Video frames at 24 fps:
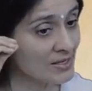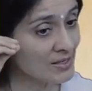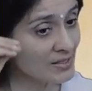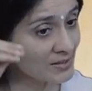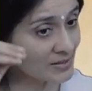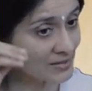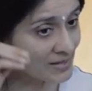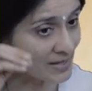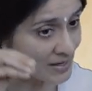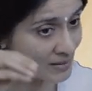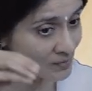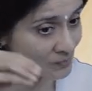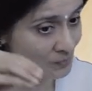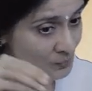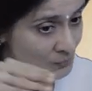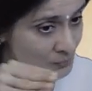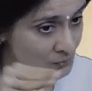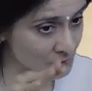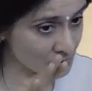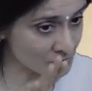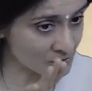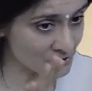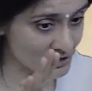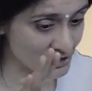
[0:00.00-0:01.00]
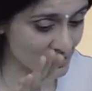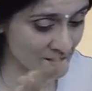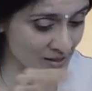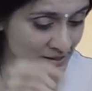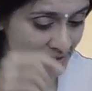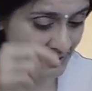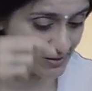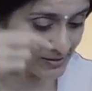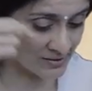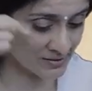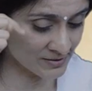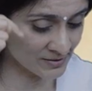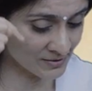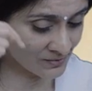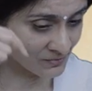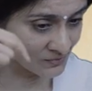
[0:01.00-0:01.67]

that projects